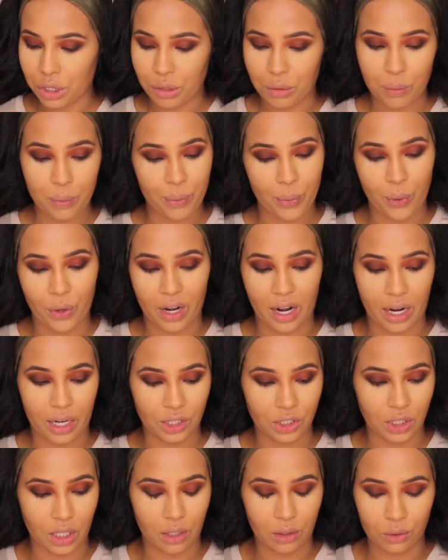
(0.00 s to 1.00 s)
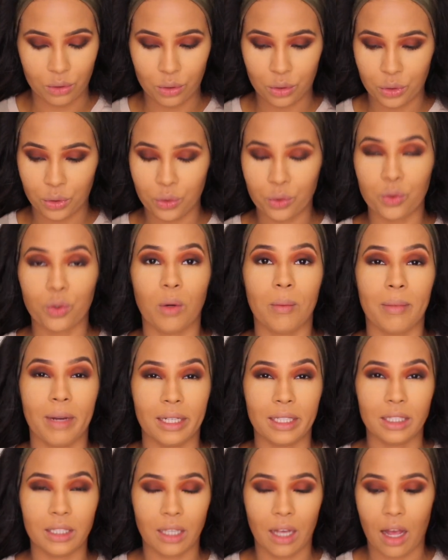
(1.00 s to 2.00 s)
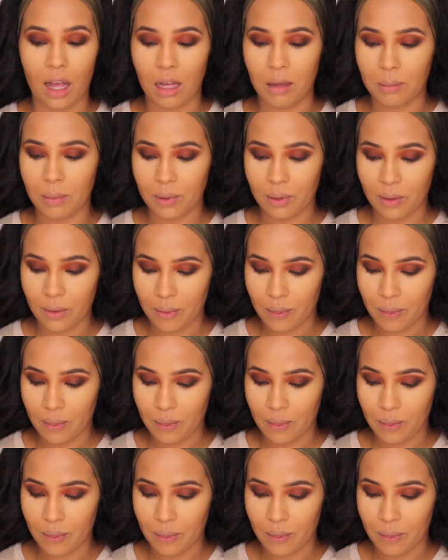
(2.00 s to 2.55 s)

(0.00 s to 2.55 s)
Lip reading: more eyeshadow to my top.